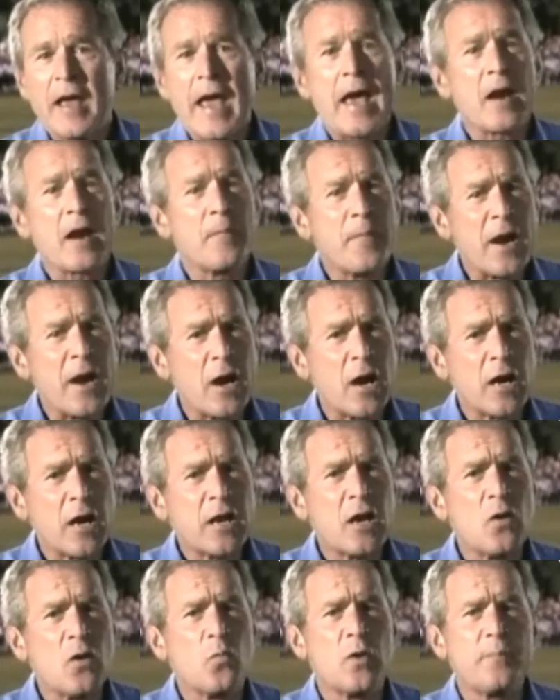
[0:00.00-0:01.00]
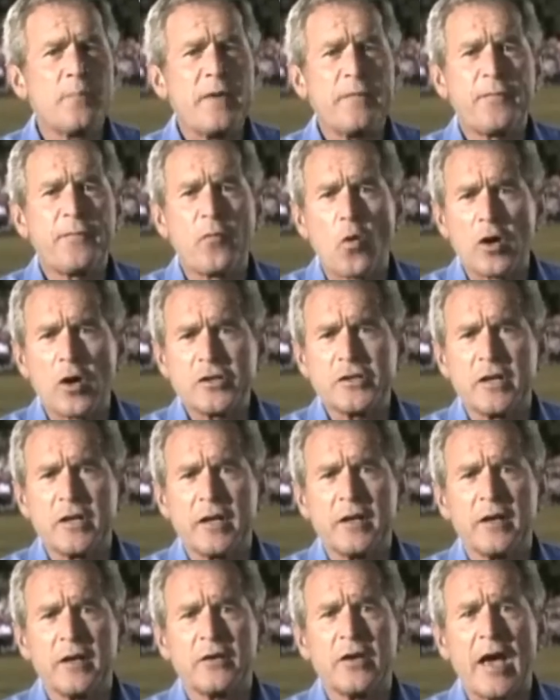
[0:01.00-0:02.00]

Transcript: and America would be fortunate